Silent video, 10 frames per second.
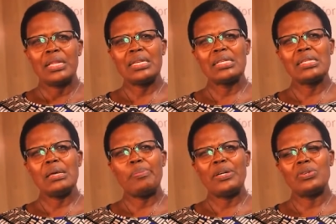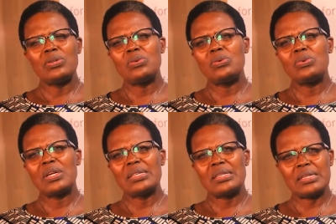this is a person who
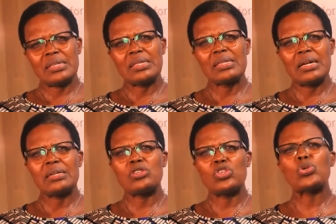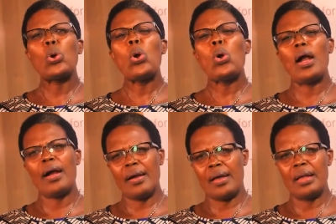raises a standard so
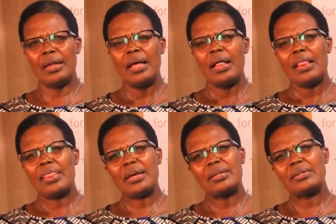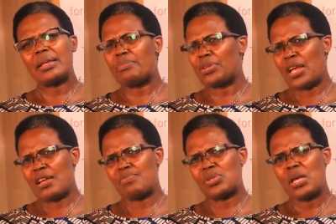high that
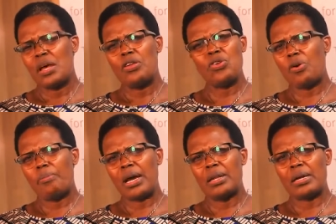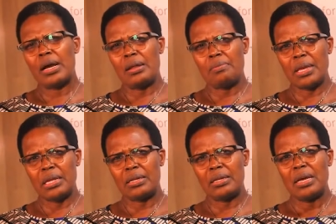sometimes no man can
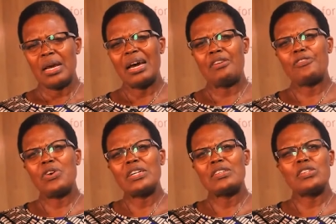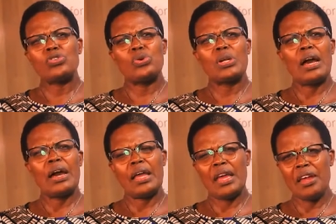meet and focuses on
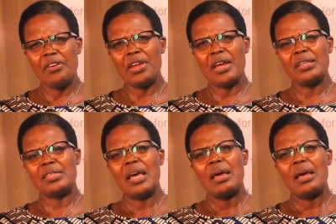her areas,